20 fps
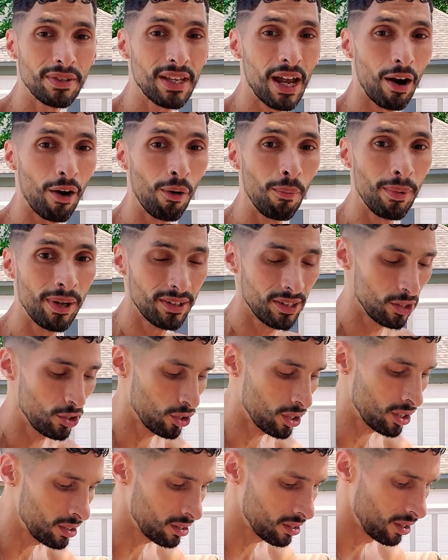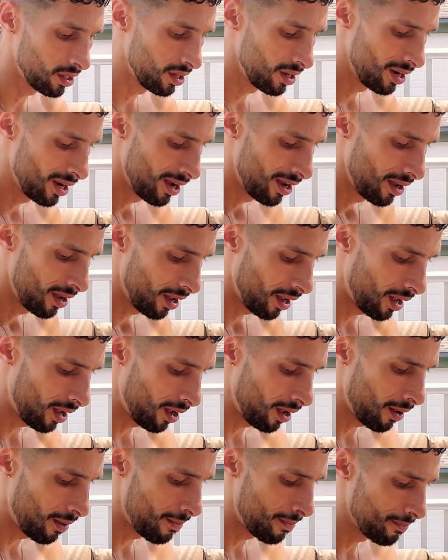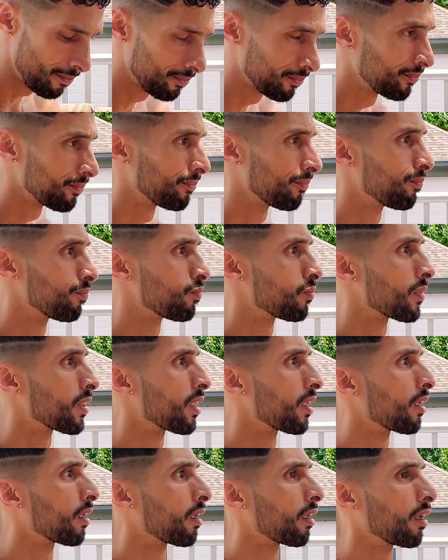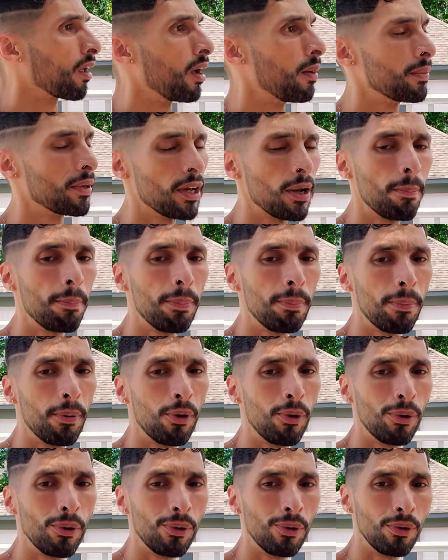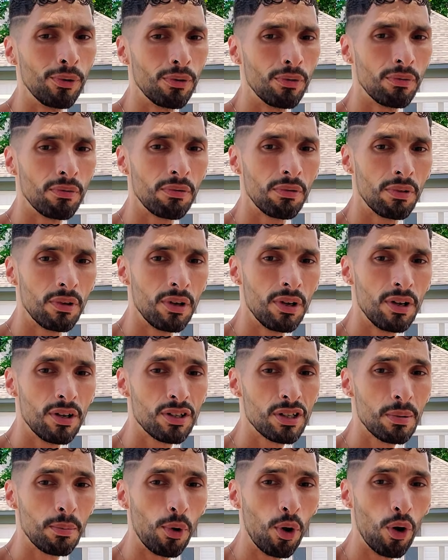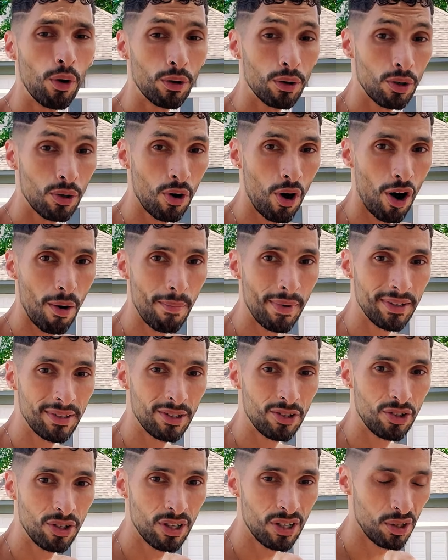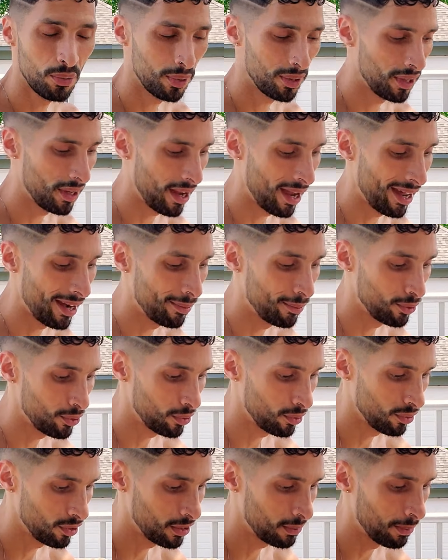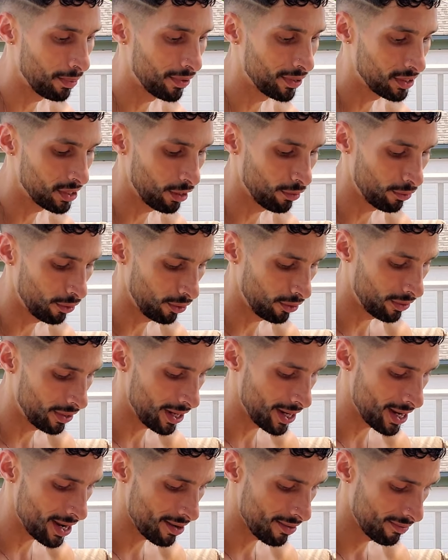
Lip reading: tarot messages, I'm gonna pull some oracle card messages with the animal spirit tarot, right?